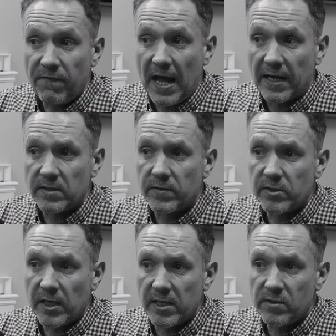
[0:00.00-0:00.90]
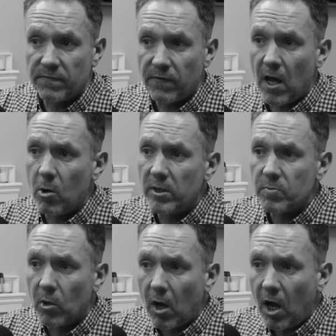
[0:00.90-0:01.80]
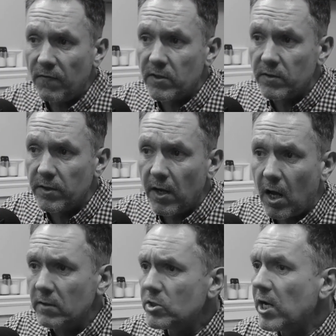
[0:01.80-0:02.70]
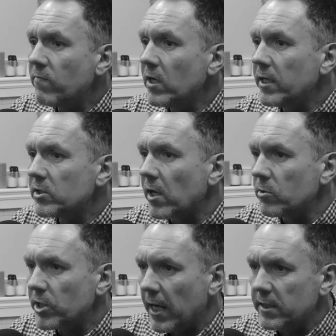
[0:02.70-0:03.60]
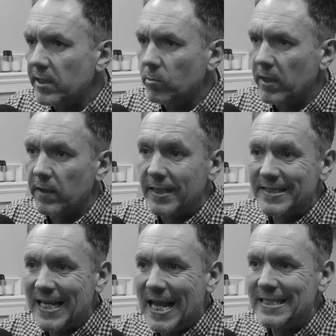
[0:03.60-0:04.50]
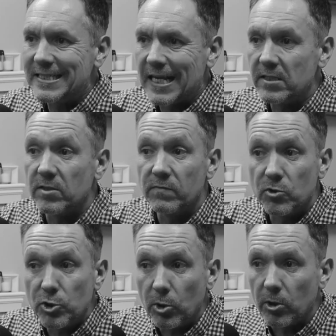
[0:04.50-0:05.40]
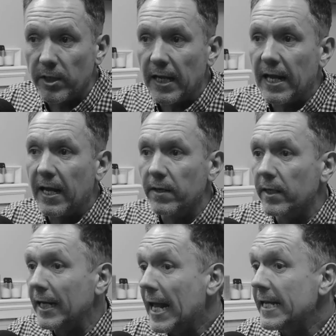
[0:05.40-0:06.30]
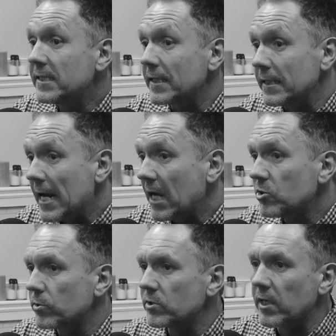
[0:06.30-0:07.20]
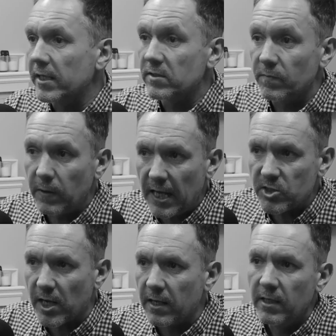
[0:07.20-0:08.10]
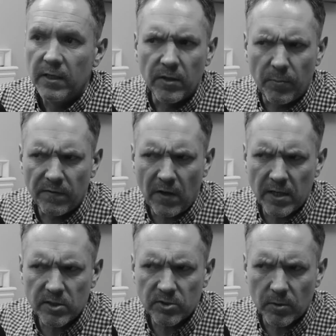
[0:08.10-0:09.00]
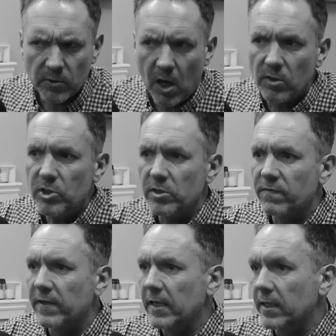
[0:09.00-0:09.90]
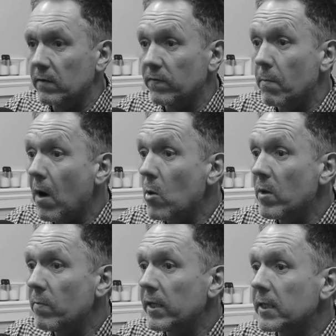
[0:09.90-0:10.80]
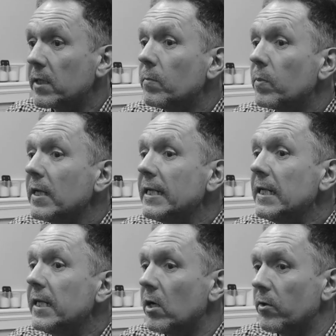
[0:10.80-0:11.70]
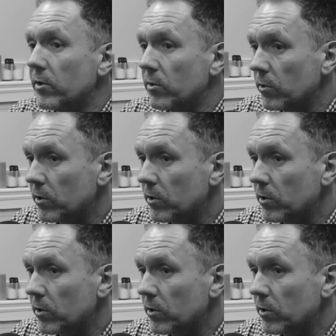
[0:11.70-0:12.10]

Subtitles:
fact, the state of flow is more often than not generally associated with an intense sense of joy and an innate and natural state of pleasure that provides a subconscious feeling of the moment being completely under your